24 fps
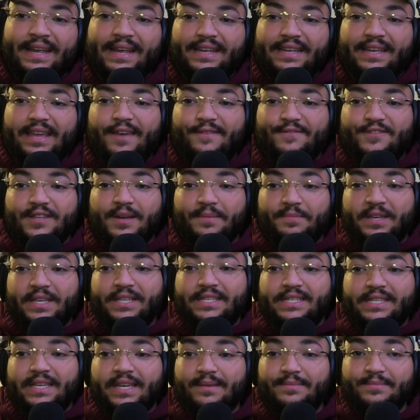if something
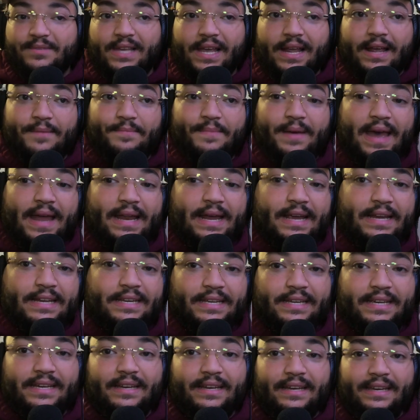seems like a bad
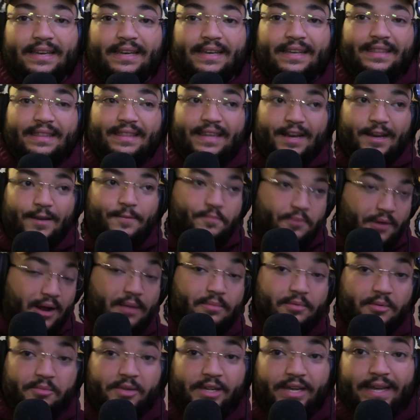idea, then it
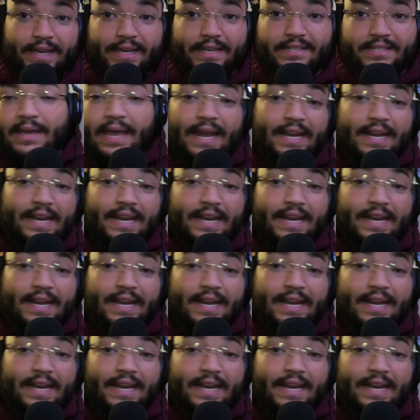probably is.